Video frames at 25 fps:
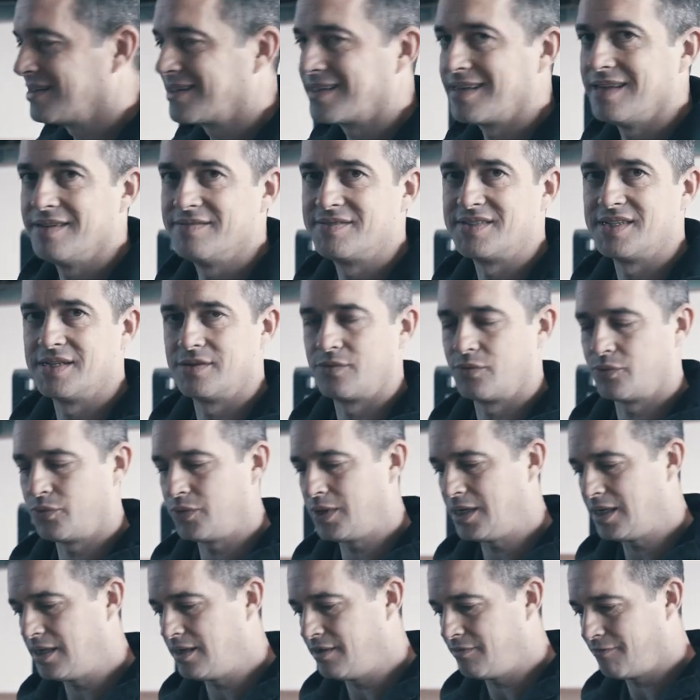gives a
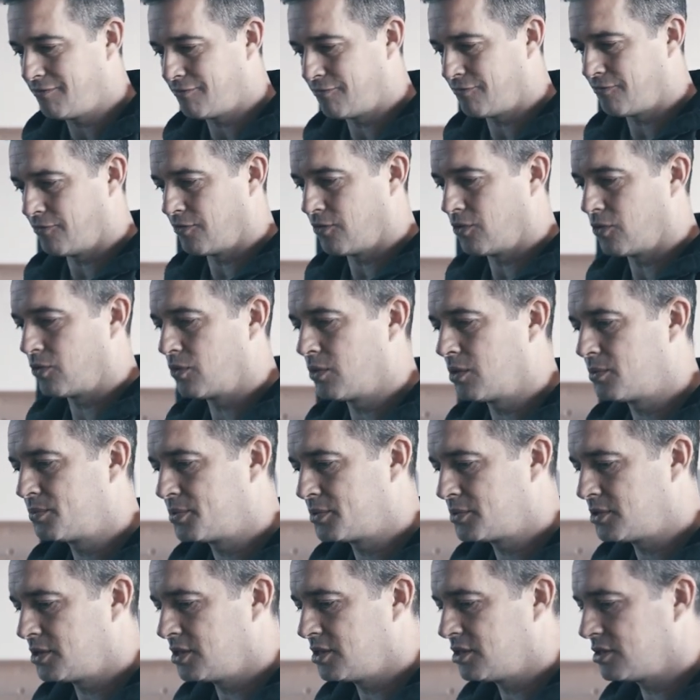really forward
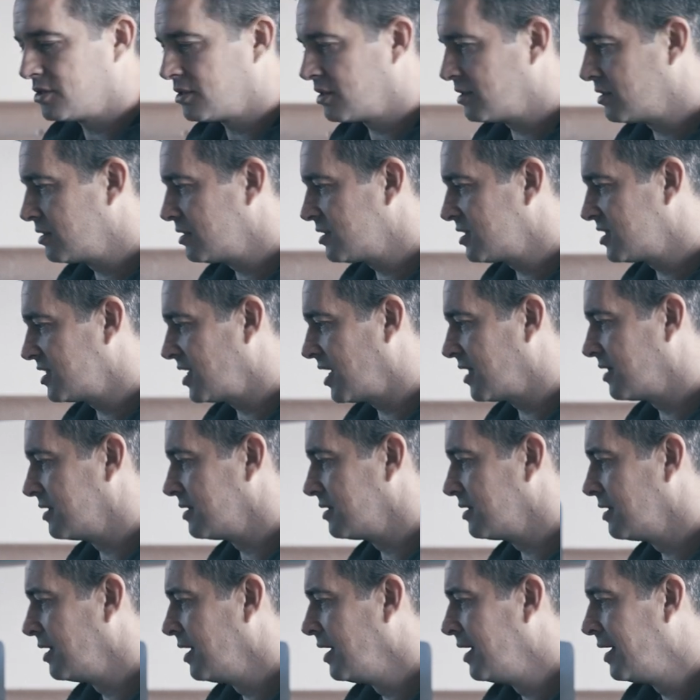position on the
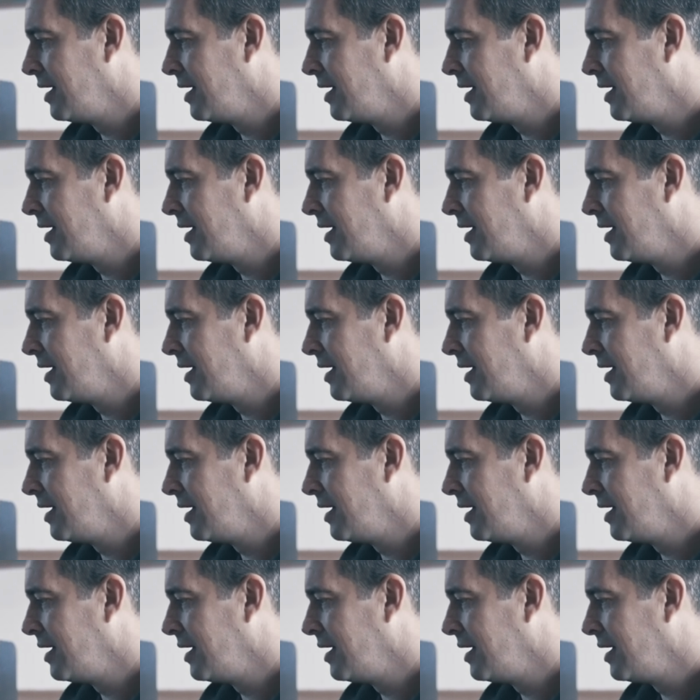saddle.